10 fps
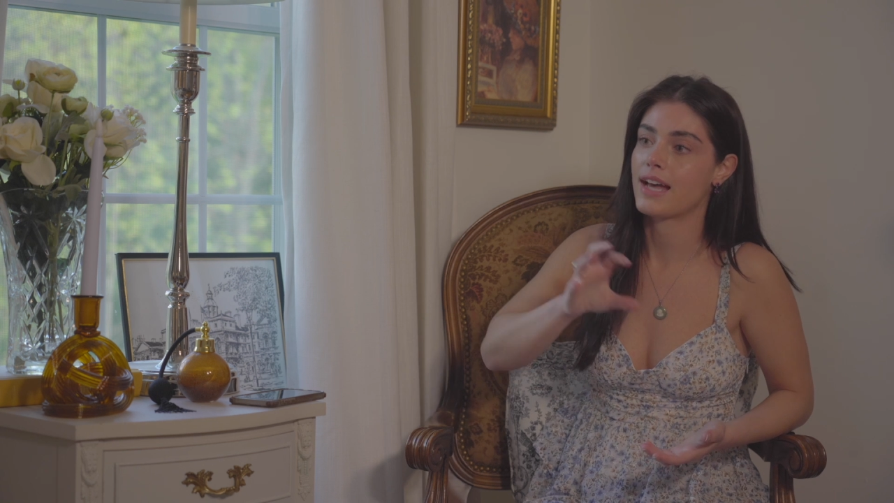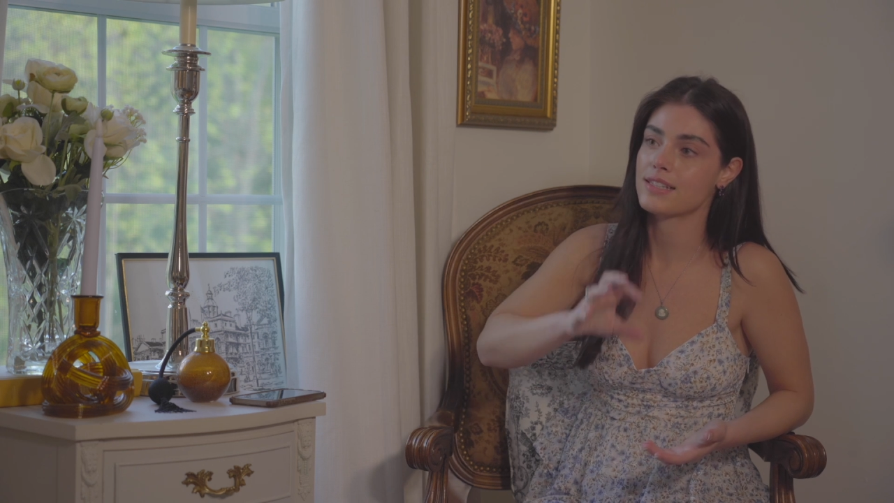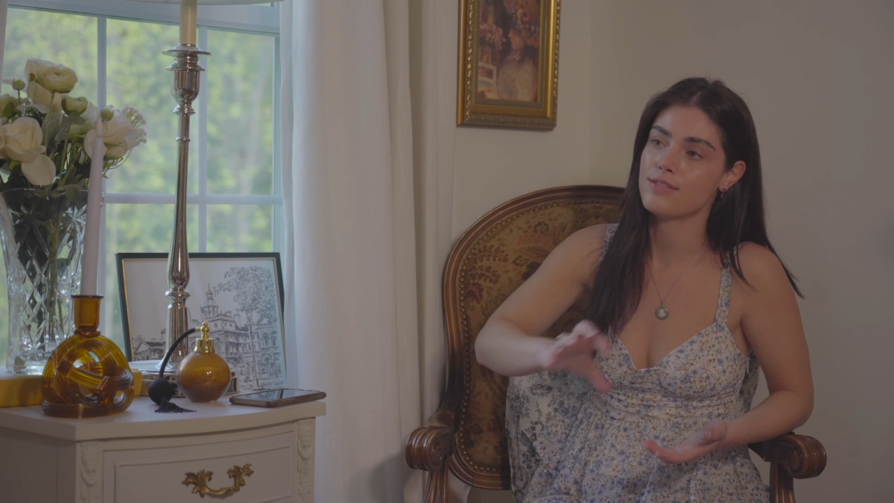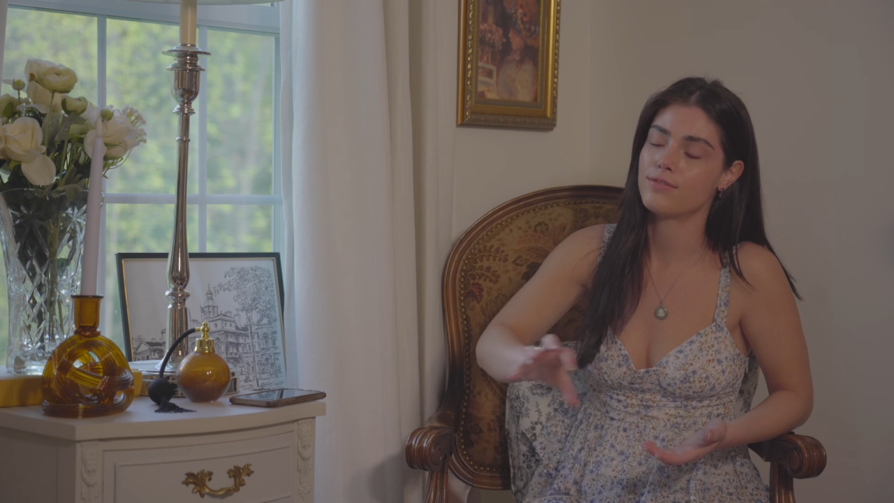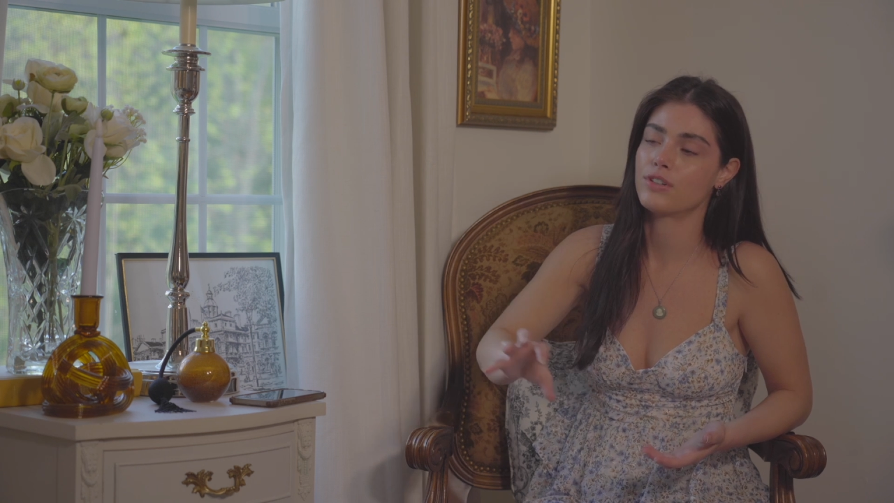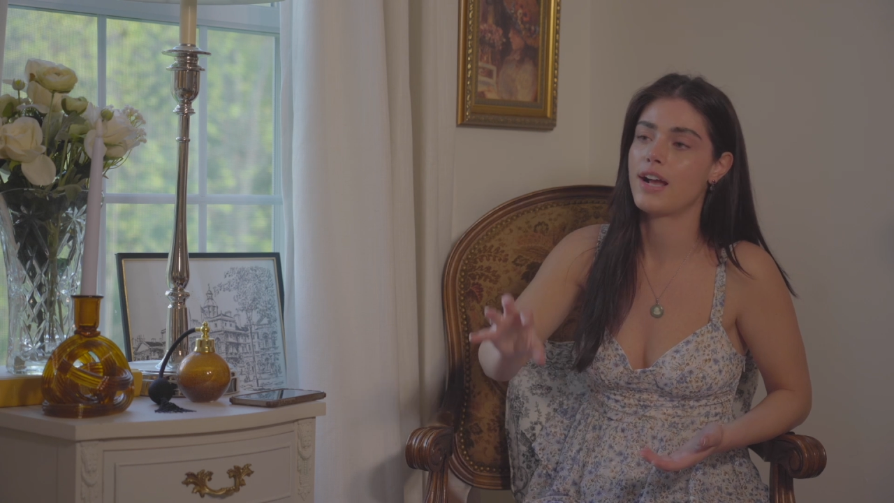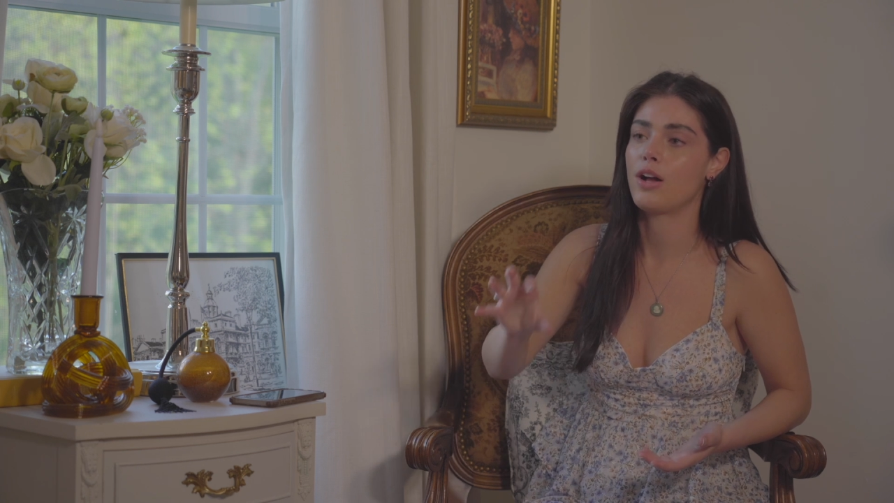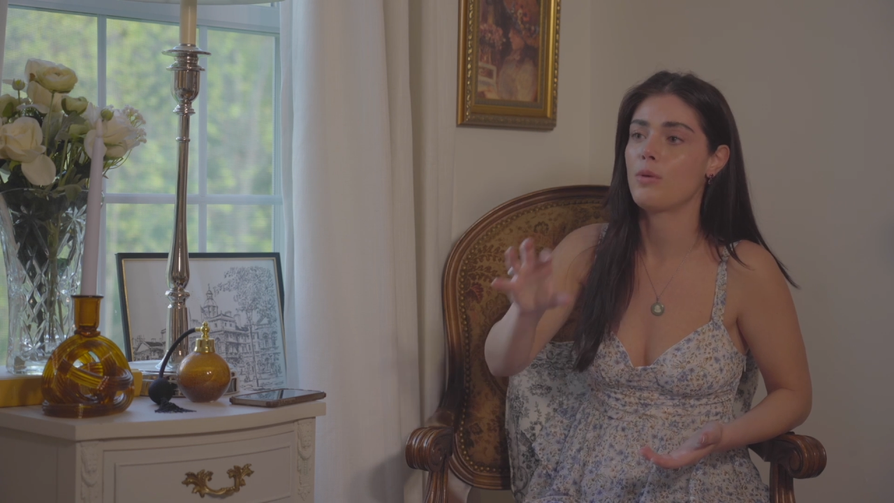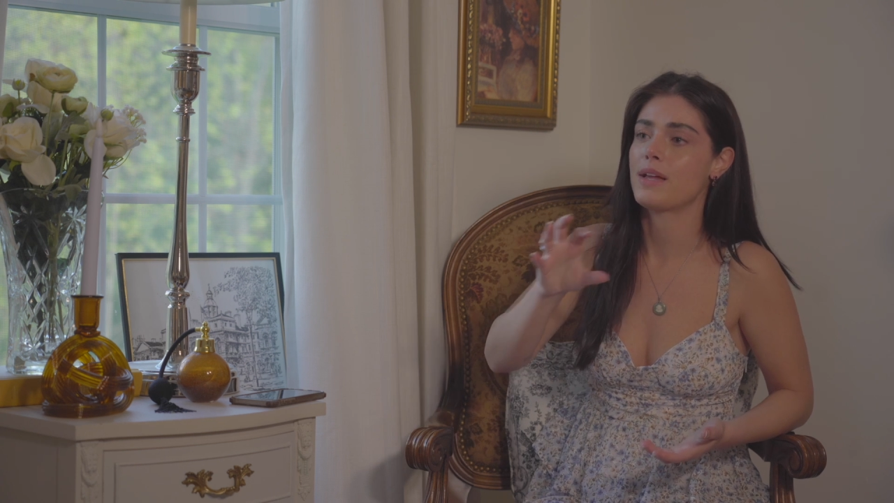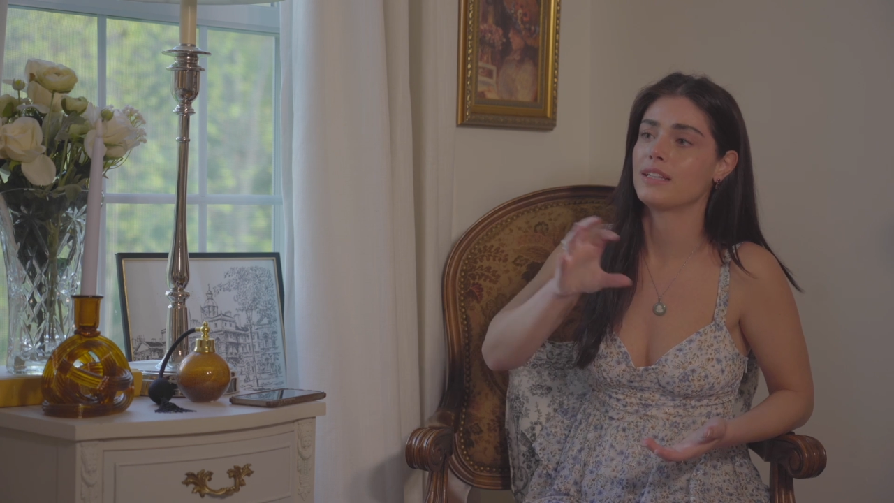ask him for
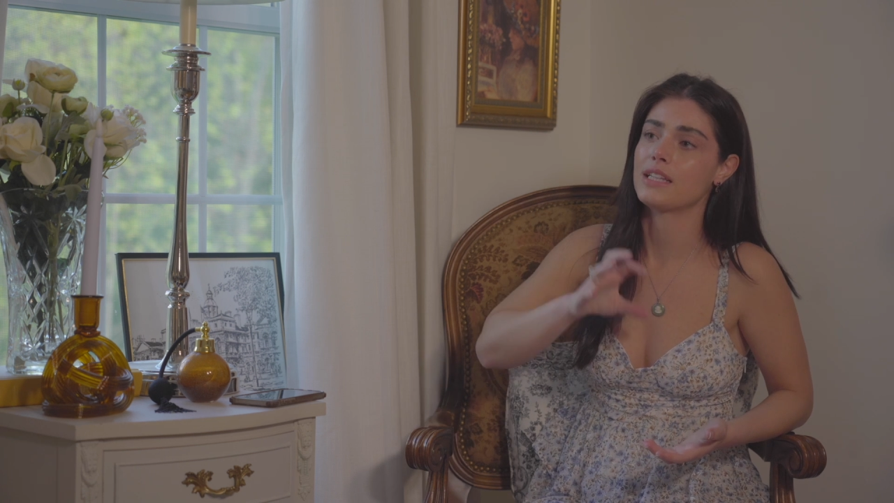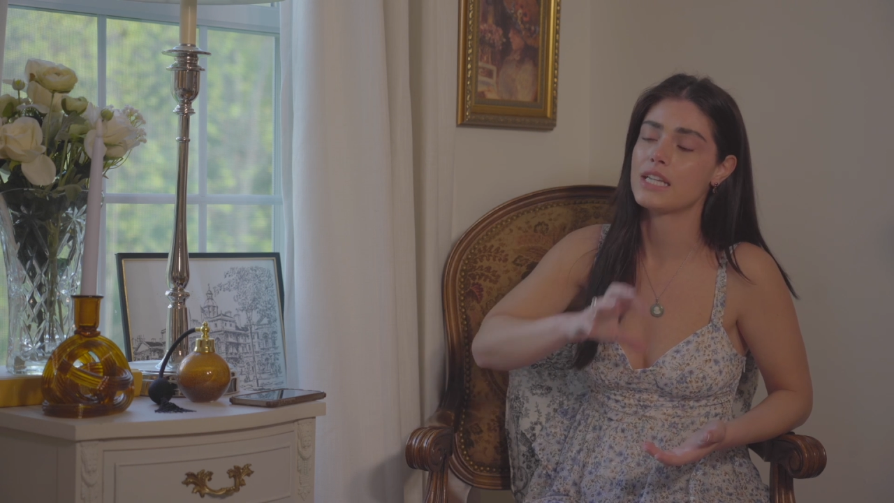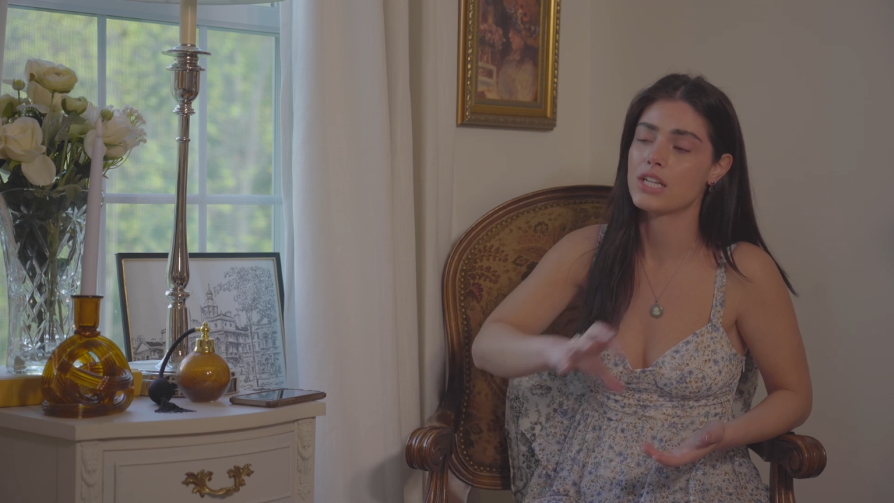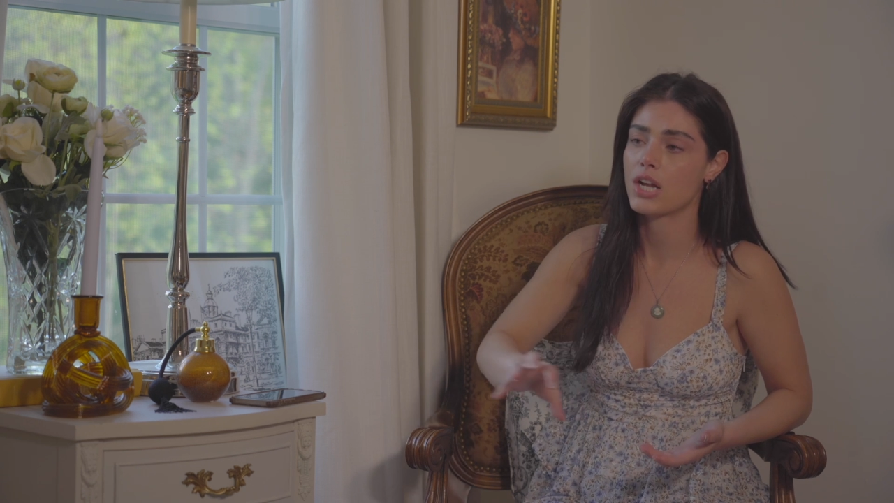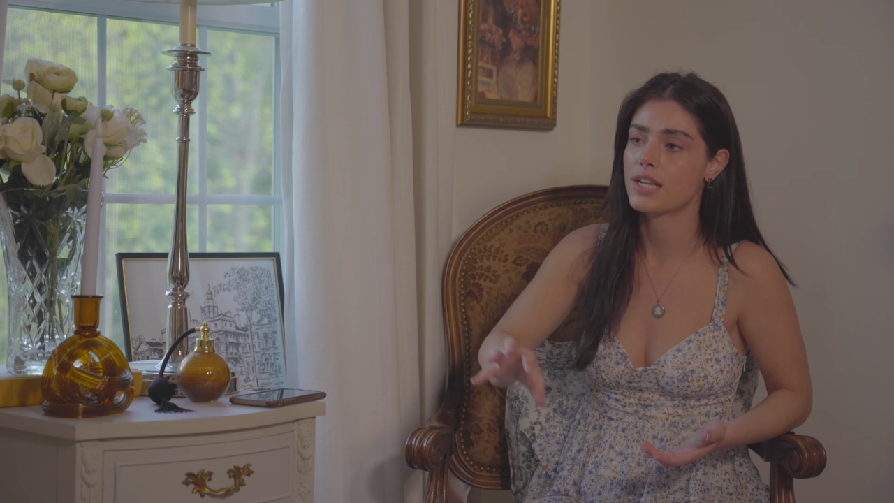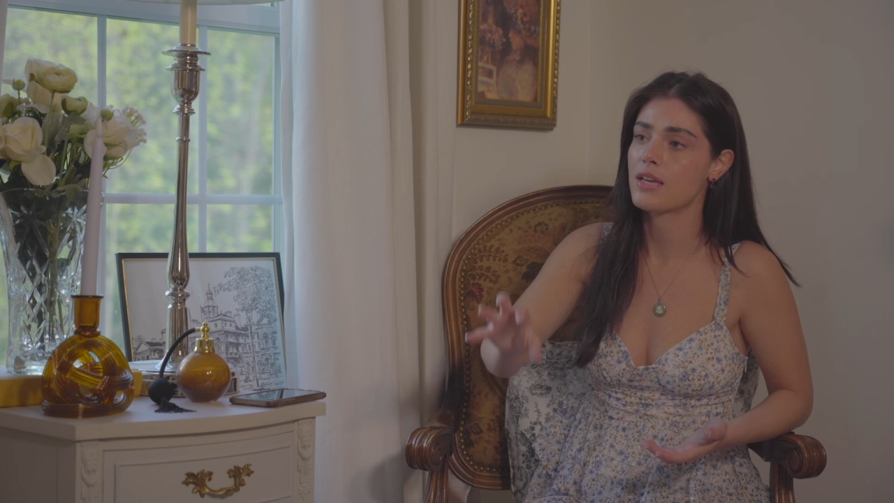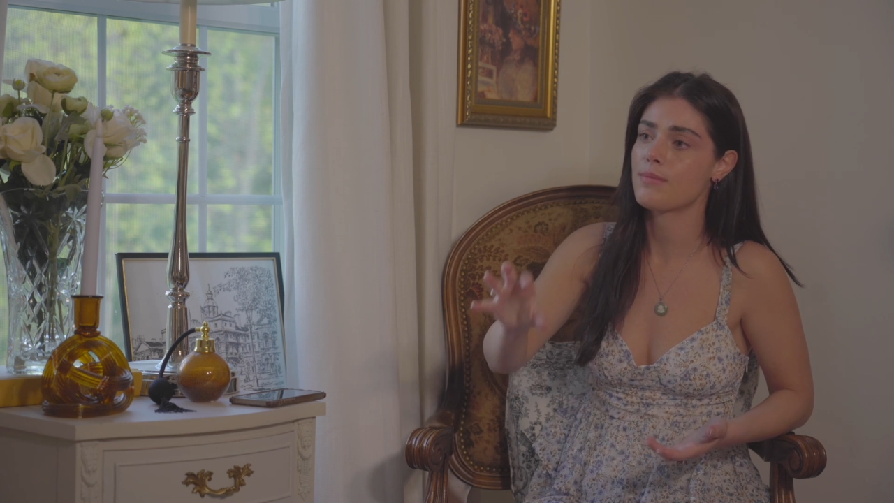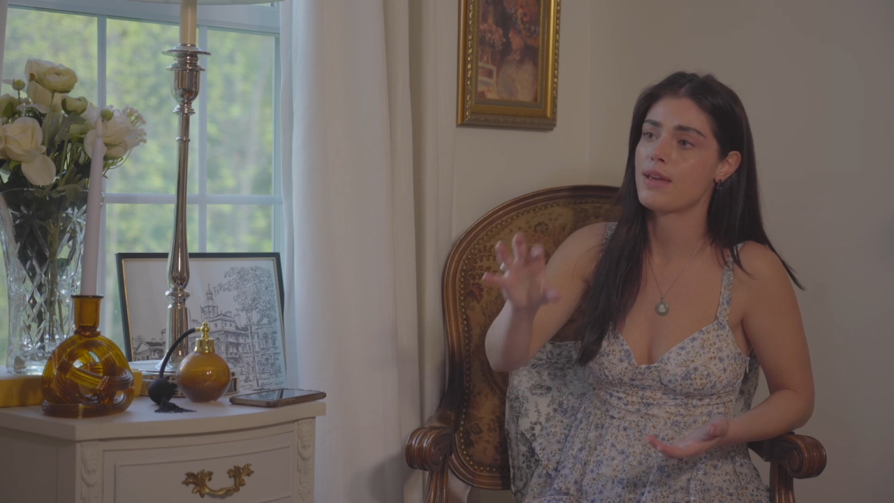help and lean on him